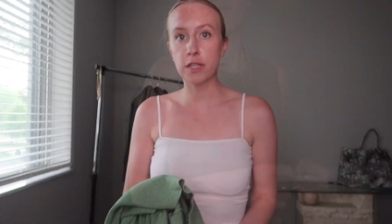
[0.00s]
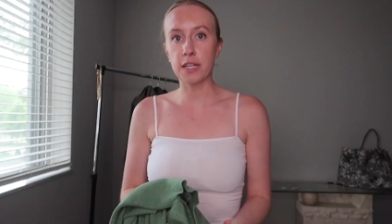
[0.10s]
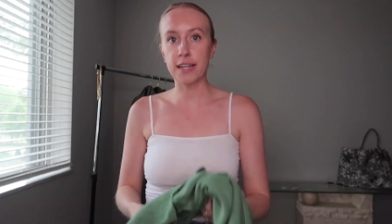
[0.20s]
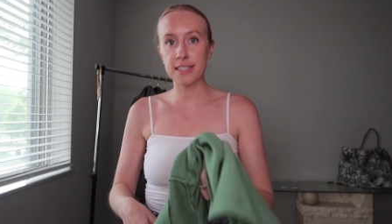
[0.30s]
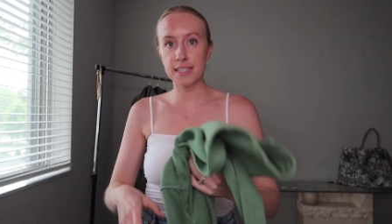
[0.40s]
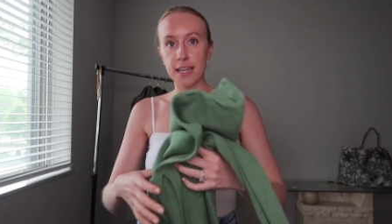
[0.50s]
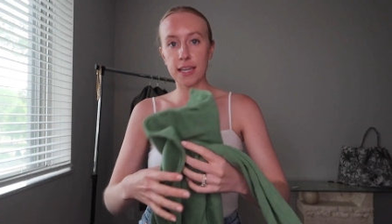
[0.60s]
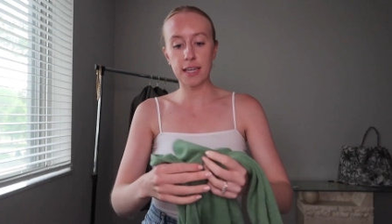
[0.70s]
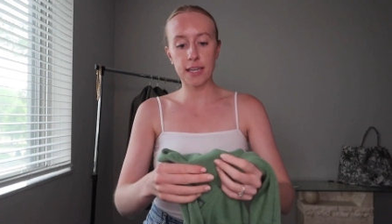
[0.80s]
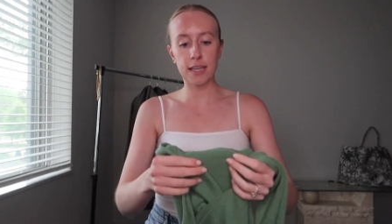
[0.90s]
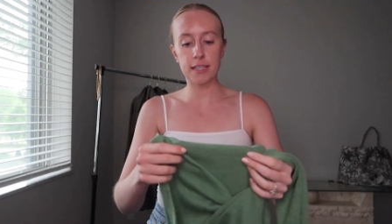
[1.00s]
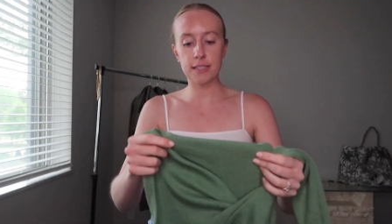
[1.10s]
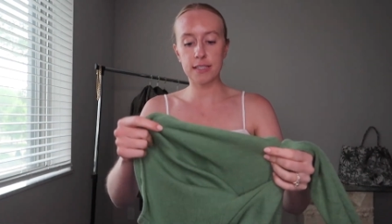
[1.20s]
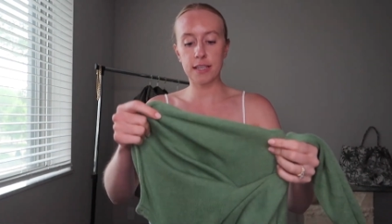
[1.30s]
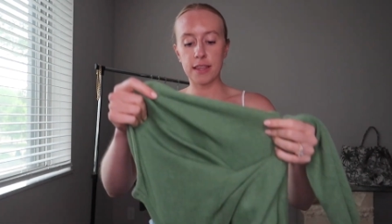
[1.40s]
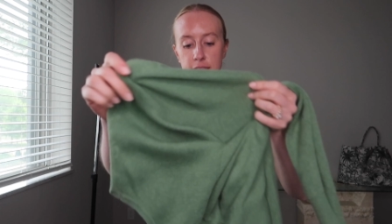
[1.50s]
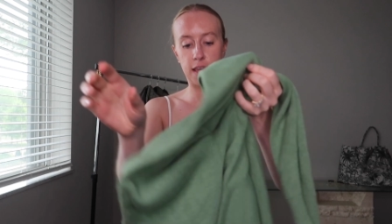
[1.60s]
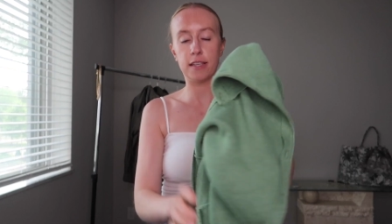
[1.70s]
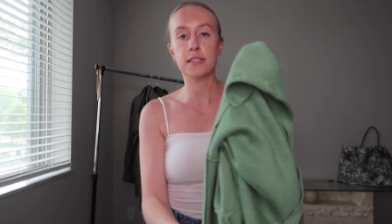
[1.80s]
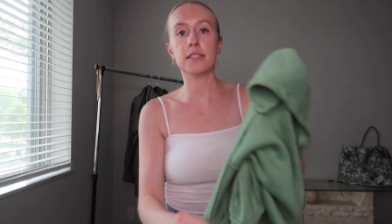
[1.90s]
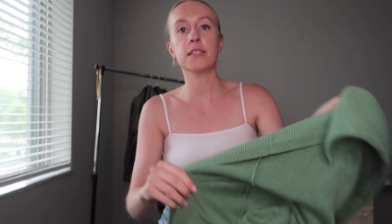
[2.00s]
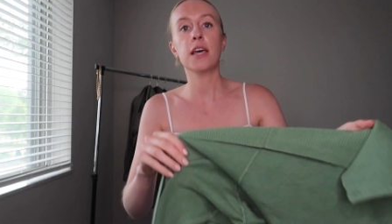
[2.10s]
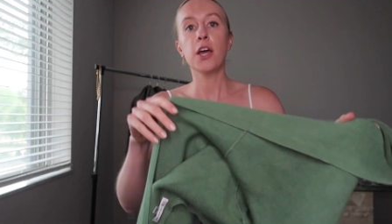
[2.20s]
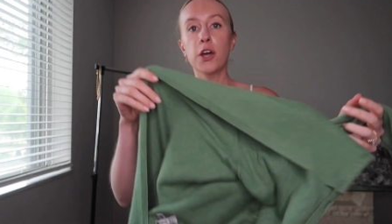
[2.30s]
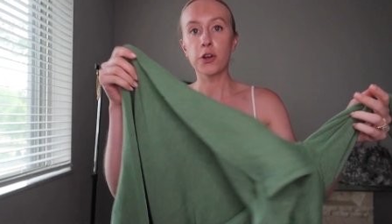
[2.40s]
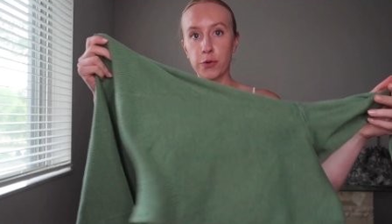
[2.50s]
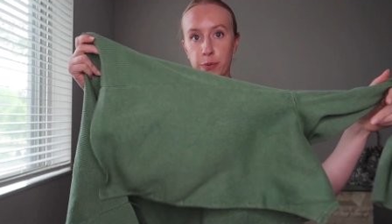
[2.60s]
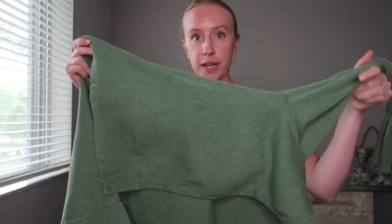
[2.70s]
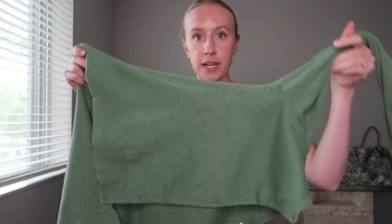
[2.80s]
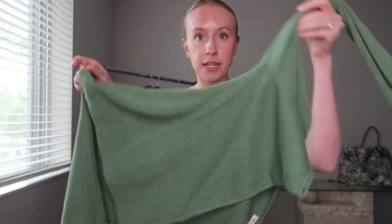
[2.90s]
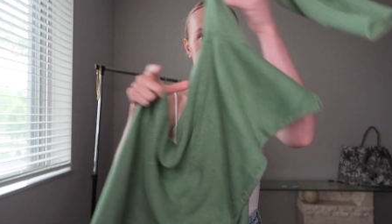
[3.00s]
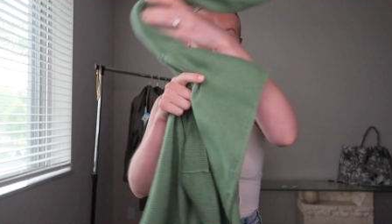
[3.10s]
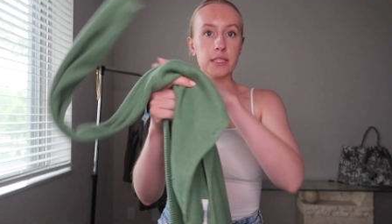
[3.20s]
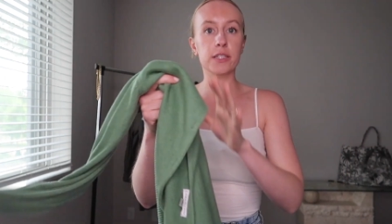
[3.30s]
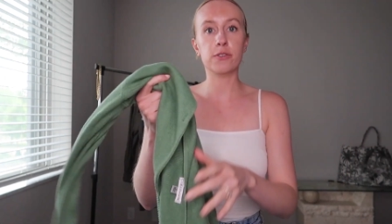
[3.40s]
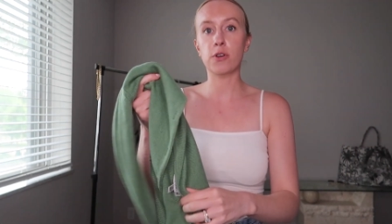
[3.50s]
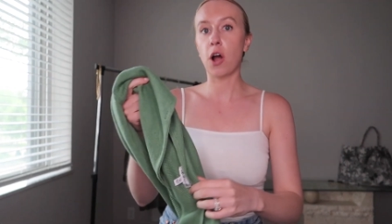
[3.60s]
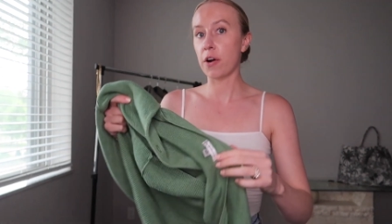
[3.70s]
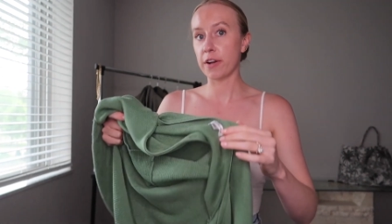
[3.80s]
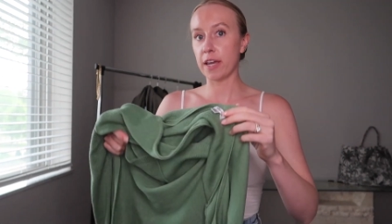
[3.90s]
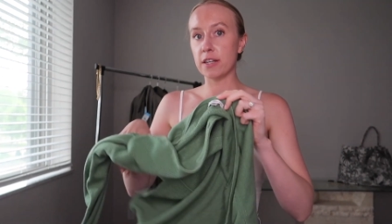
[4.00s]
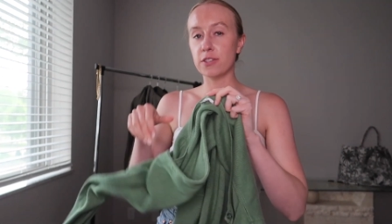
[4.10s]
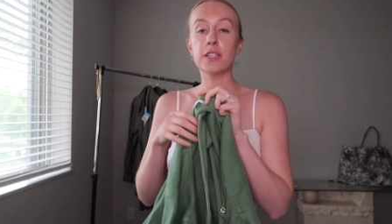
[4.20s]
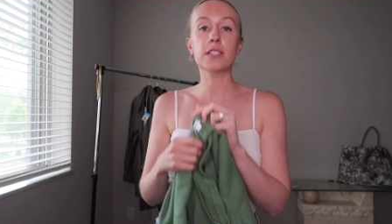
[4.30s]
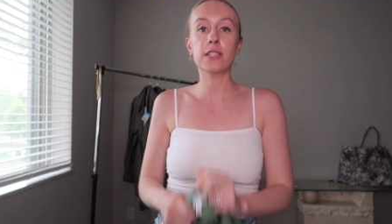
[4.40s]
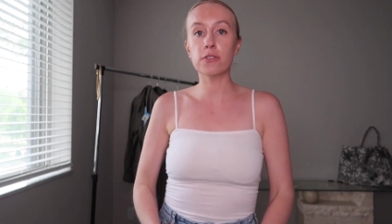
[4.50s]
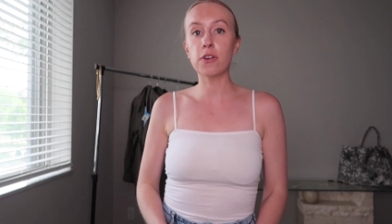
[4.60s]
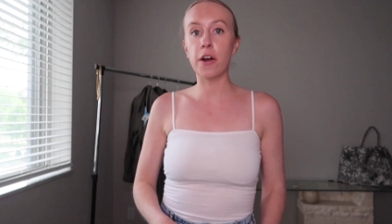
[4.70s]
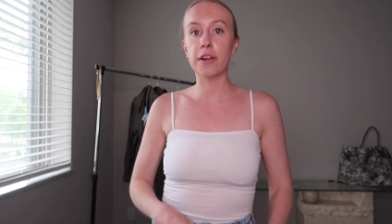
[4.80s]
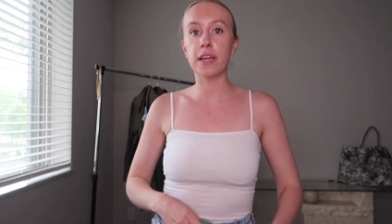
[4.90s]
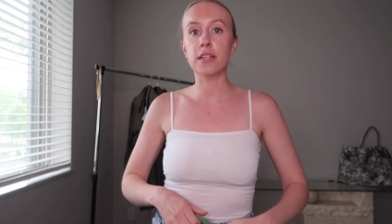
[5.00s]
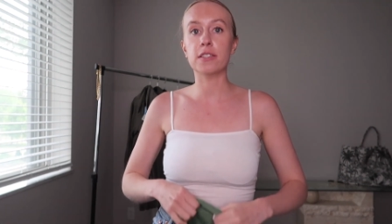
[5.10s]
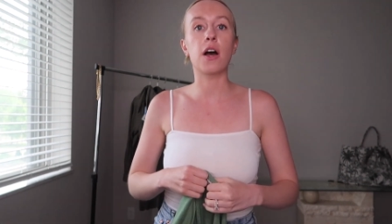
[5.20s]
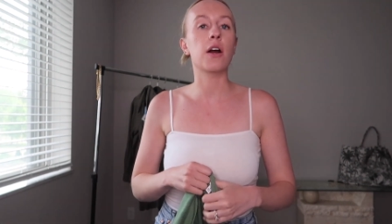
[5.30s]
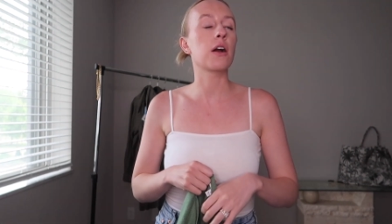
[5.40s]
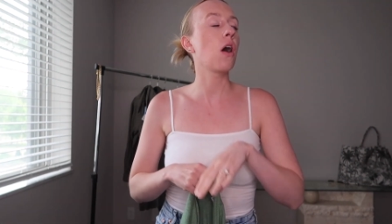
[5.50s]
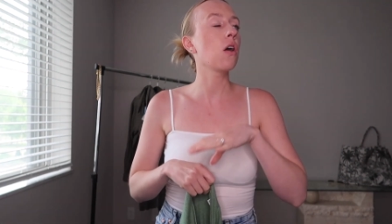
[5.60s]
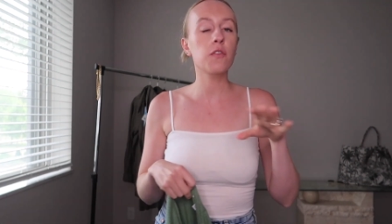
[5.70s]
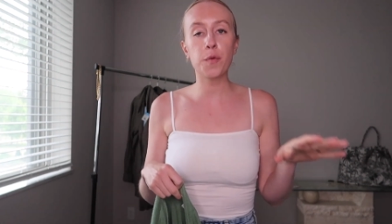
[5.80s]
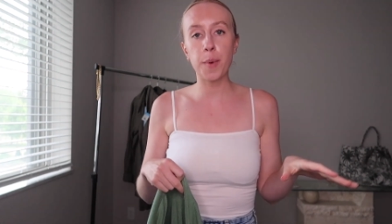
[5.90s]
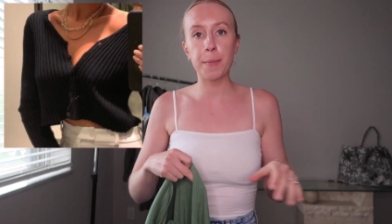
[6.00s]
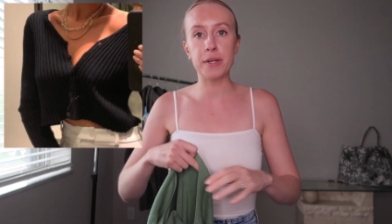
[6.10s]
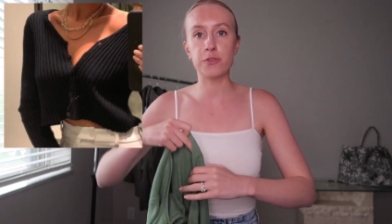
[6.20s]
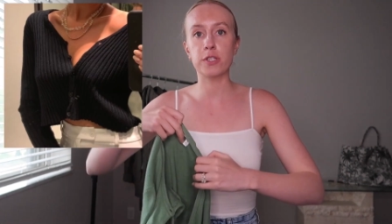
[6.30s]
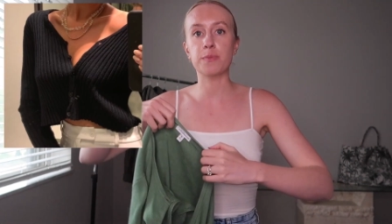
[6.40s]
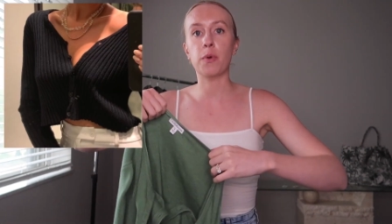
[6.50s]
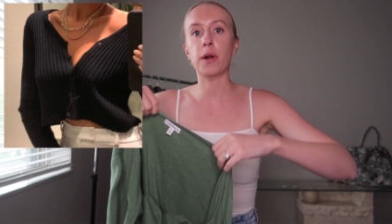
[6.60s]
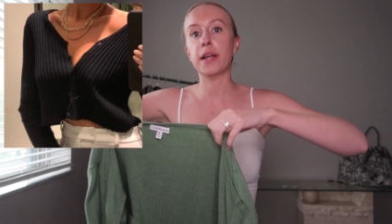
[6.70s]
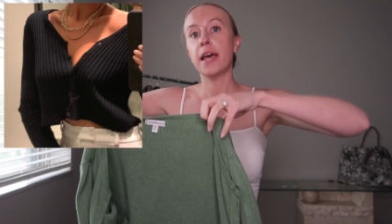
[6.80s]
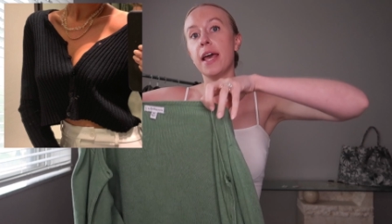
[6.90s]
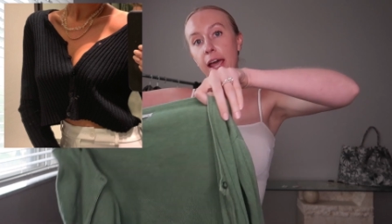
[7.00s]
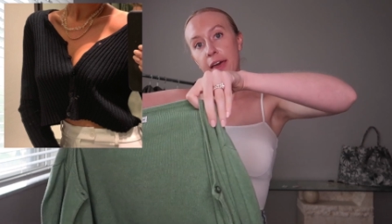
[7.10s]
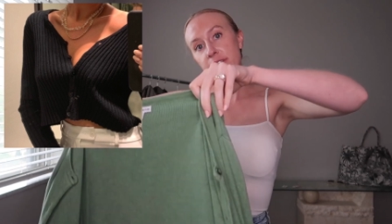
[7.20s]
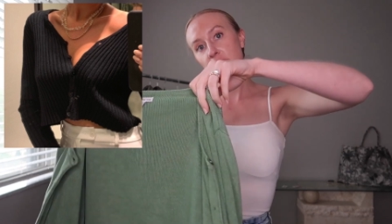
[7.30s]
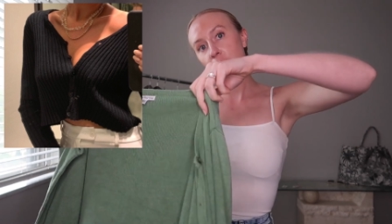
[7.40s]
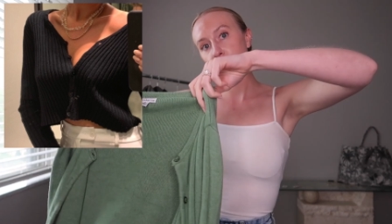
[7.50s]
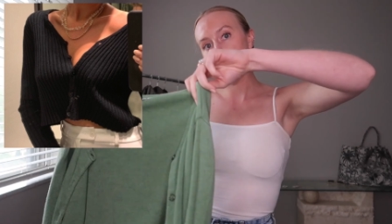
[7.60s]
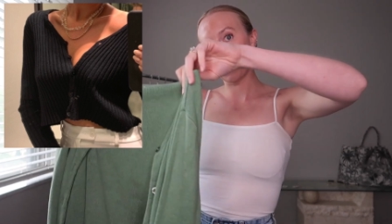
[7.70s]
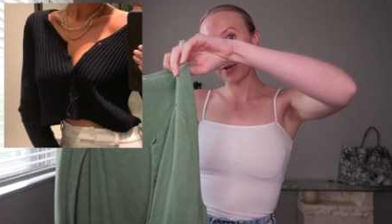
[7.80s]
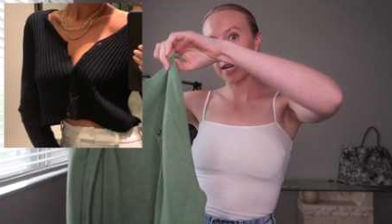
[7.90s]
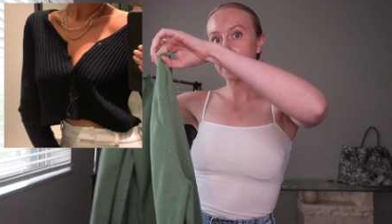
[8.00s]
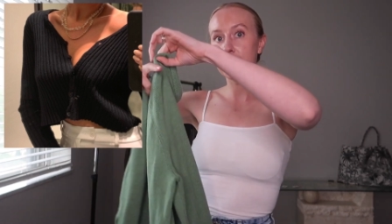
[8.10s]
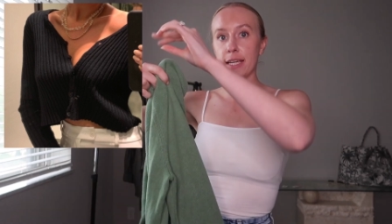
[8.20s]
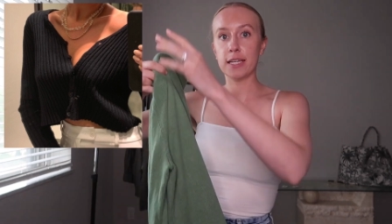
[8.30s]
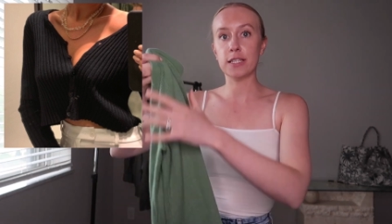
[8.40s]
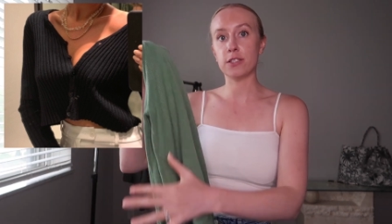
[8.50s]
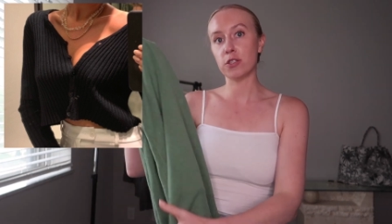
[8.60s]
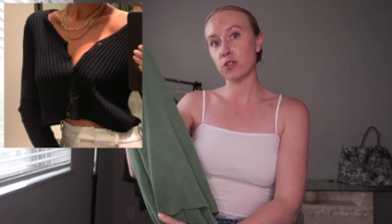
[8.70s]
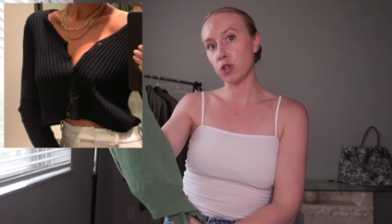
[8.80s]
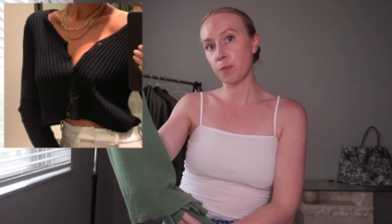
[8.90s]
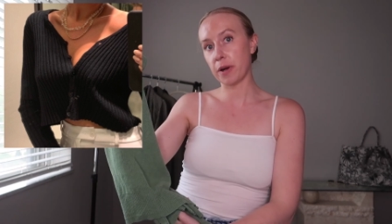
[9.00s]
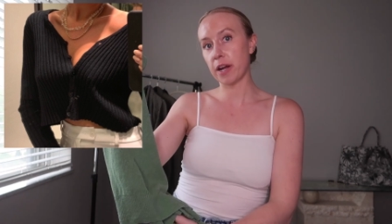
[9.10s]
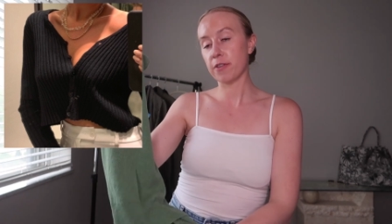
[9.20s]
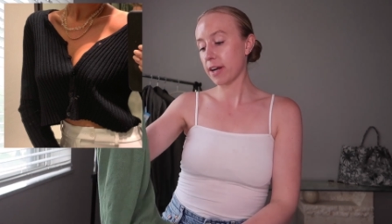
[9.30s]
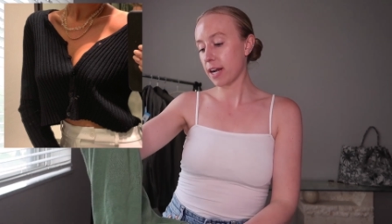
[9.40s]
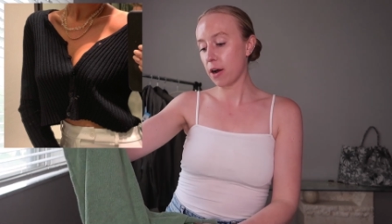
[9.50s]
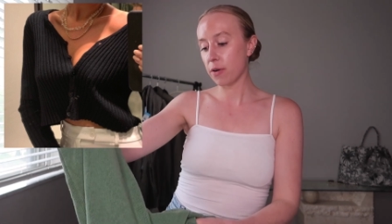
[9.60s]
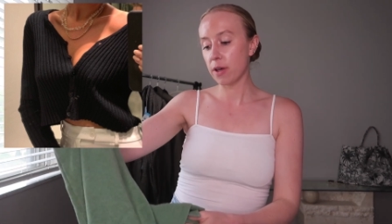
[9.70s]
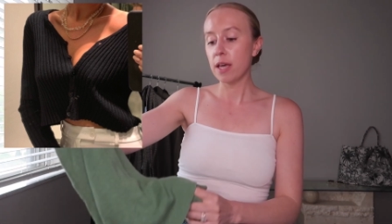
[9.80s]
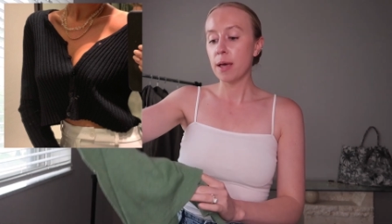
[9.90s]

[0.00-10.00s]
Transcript: so the next thing is this green little cardigans. These little cardigans are all over my Pinterest board, and this color green is super in right now.